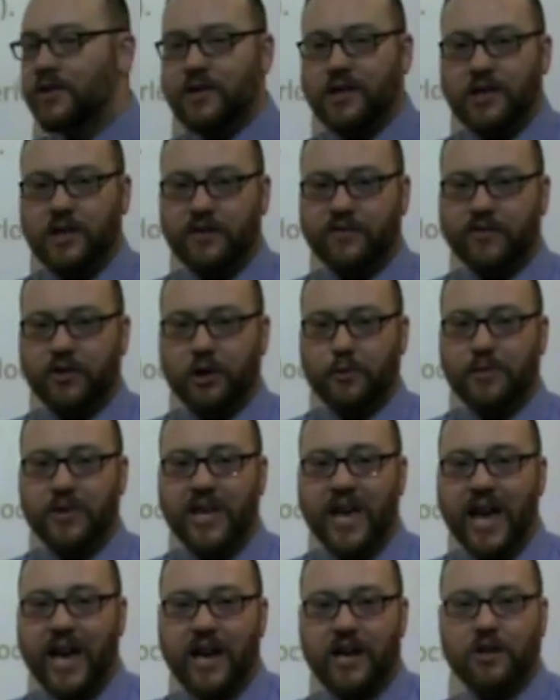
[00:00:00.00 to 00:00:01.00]
see the verb
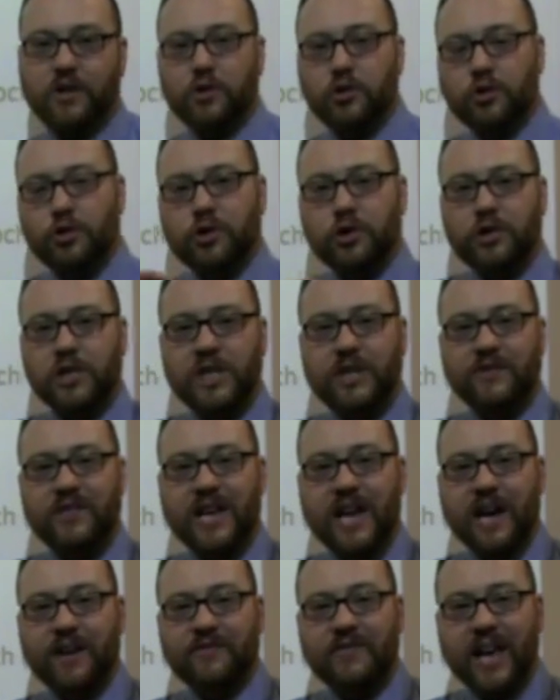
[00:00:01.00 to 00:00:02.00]
gate. You shouldn't even
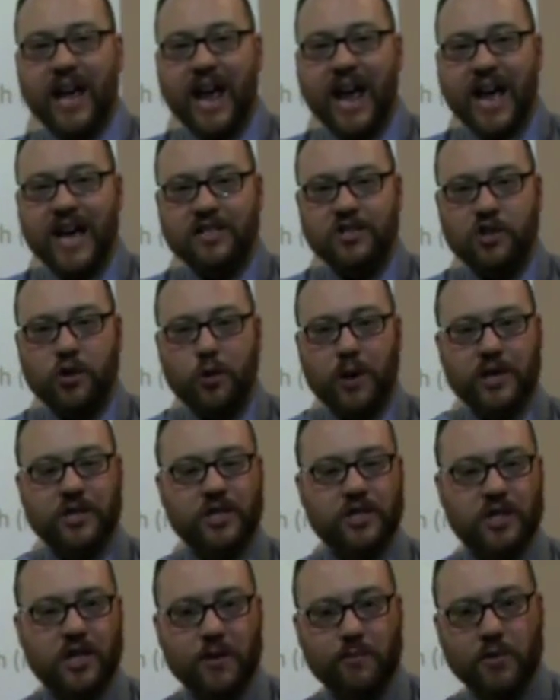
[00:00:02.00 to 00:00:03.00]
have to ask
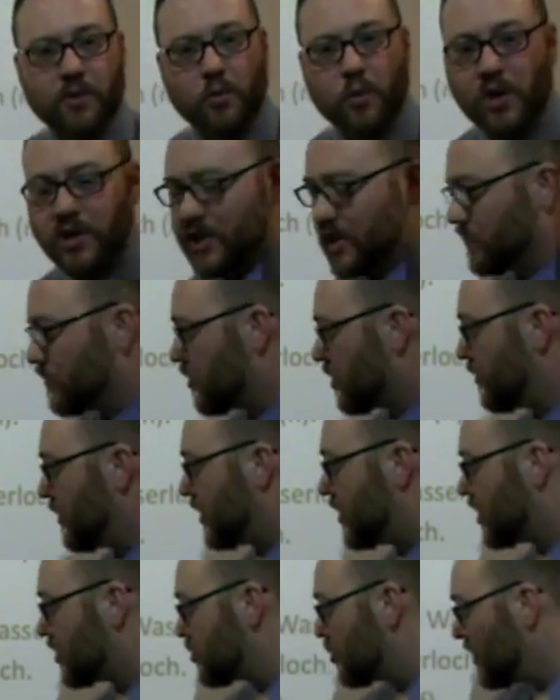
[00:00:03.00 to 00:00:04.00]
question number one anymore
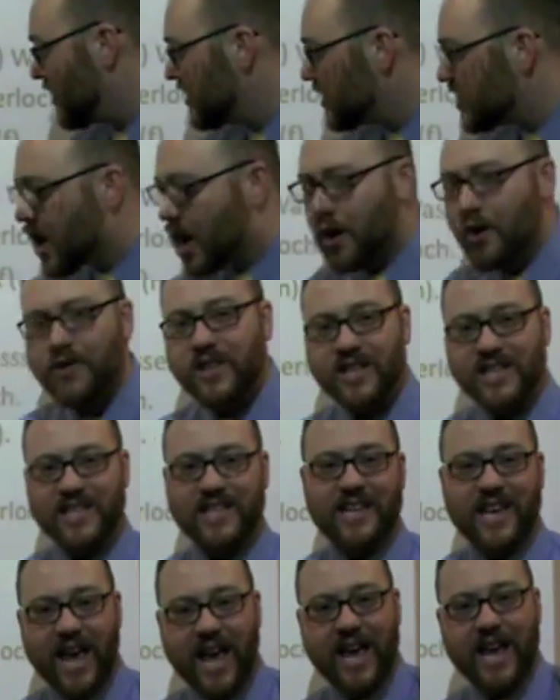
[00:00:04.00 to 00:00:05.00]
because we know
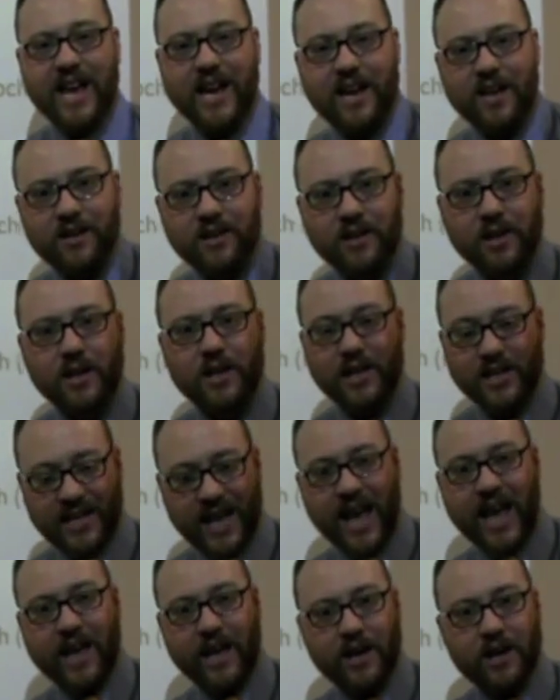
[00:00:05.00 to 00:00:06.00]
that
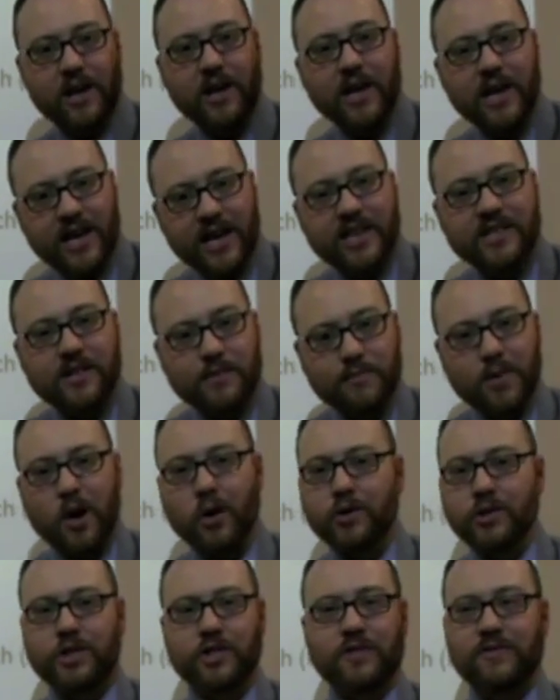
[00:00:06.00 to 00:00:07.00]
gehe is a
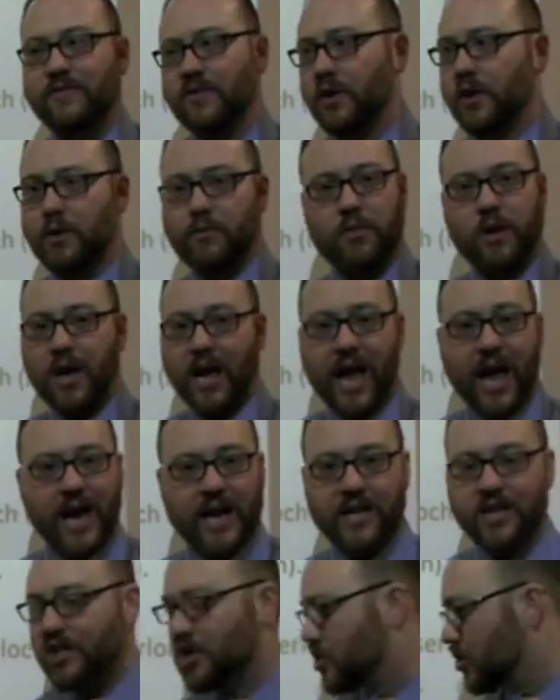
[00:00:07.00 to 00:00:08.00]
motion verb.
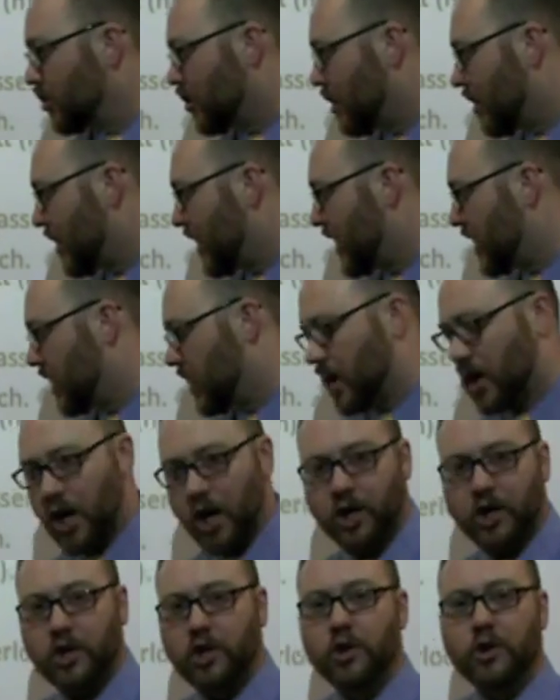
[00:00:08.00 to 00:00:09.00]
End of story.
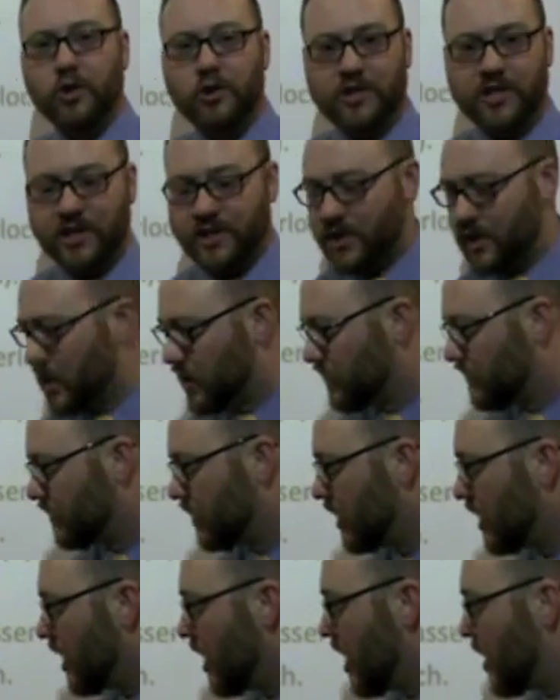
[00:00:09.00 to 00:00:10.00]
Accusative.
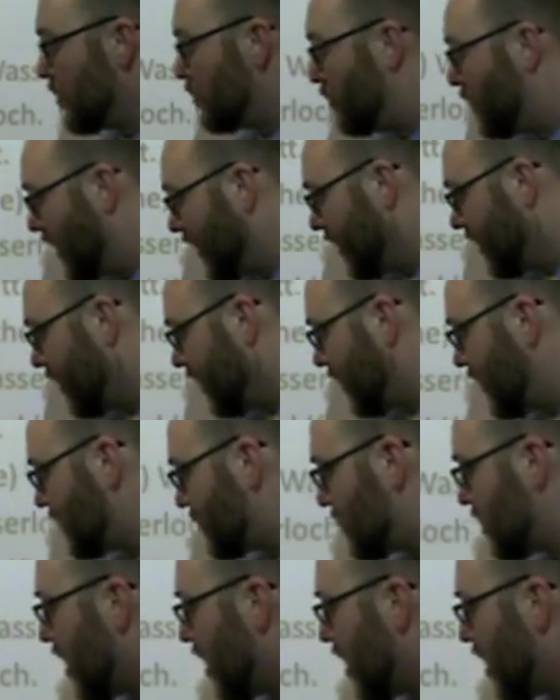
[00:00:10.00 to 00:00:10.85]
Bill is